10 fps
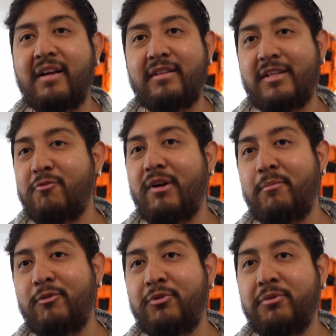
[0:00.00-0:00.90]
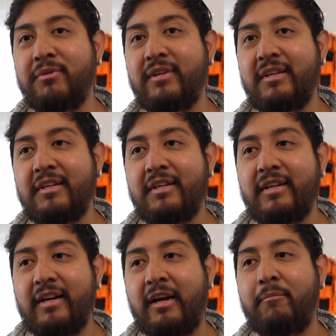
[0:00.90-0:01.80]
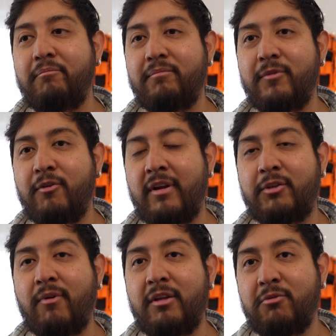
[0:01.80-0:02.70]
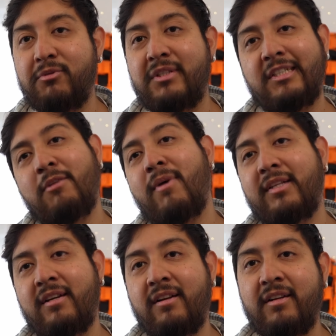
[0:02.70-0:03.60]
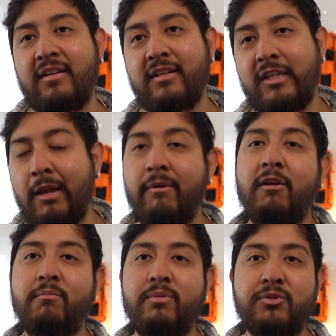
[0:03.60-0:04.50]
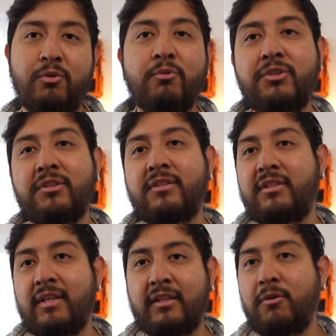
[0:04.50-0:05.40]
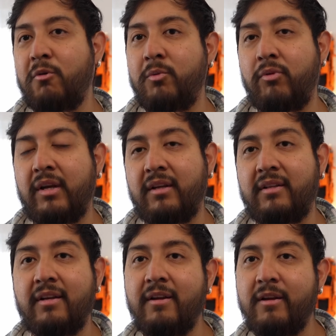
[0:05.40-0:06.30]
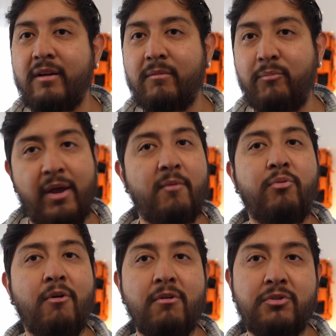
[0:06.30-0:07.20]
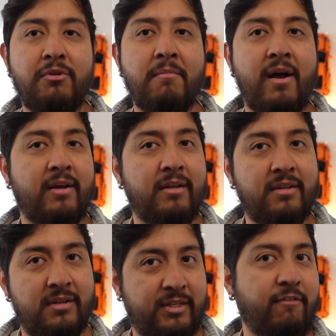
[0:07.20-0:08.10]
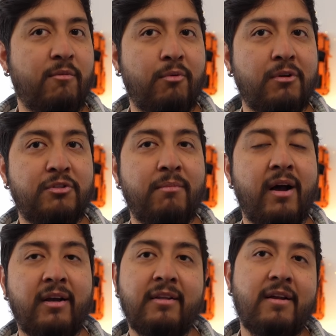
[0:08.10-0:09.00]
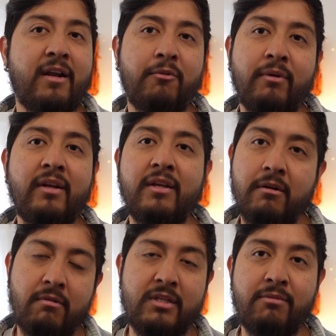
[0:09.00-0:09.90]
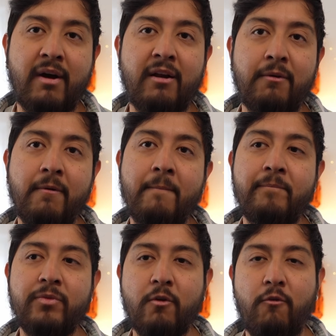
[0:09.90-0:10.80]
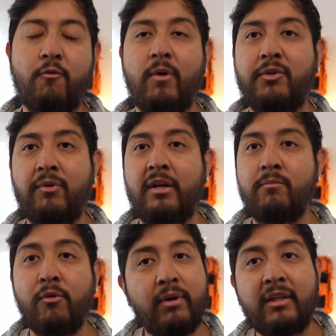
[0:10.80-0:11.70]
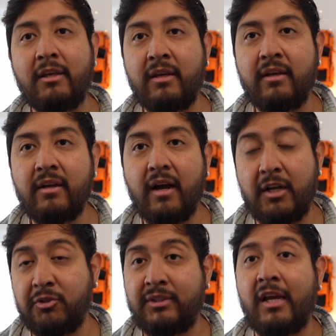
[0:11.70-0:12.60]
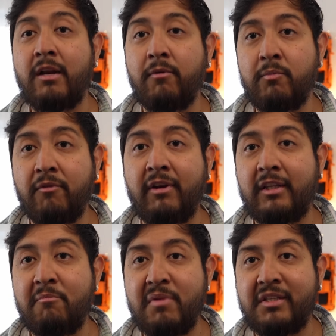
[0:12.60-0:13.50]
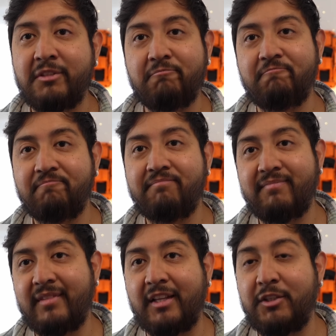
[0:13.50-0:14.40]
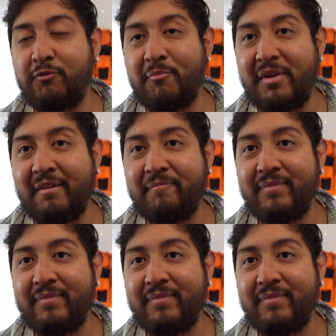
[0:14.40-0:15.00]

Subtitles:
And that's what I'm going to do. I'm gonna try to systematically develop solutions that could bring better products to the market, safer products to market, and really increase the value of what really mobility, a sustainable mobility means. That is for me.